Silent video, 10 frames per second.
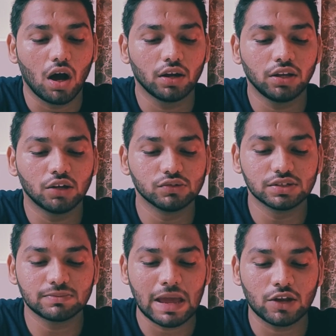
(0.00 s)
near to
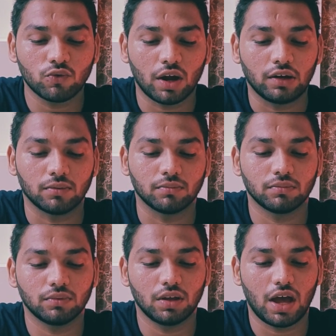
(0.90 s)
this menu item.
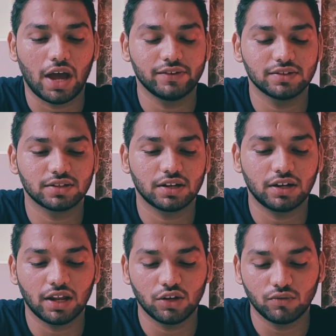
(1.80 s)
I've just added,
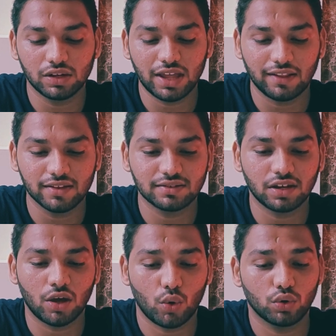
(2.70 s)
and you will get this
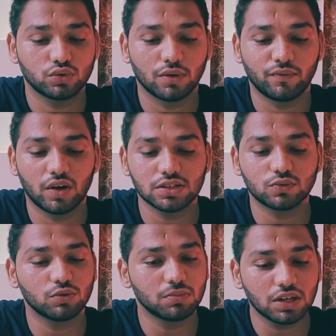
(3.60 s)
layout. So first
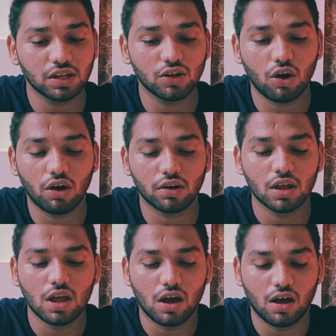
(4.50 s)
would be your
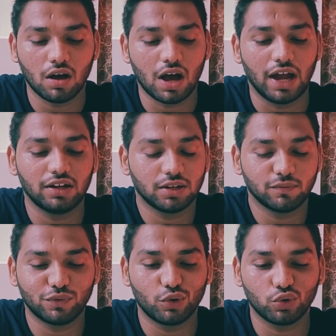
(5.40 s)
item
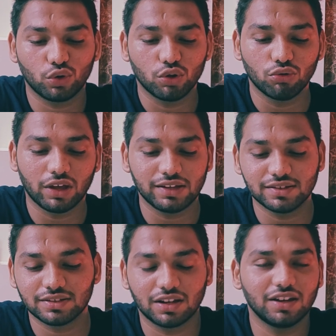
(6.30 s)
photo. You can
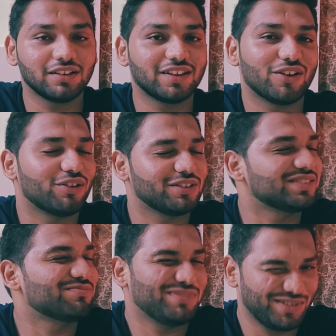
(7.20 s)
just click there or
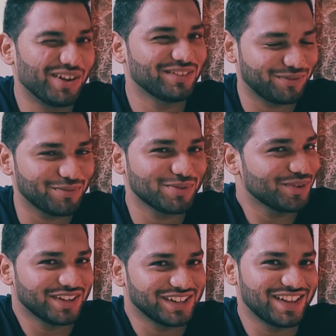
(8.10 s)
just click on from
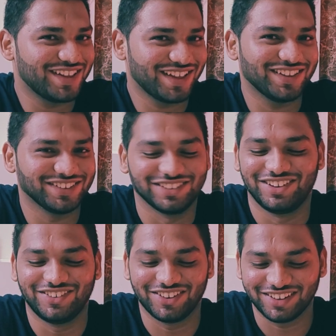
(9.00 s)
Google. You
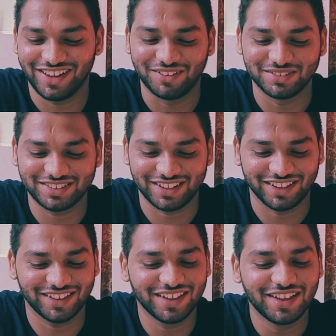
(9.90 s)
know what I'm saying.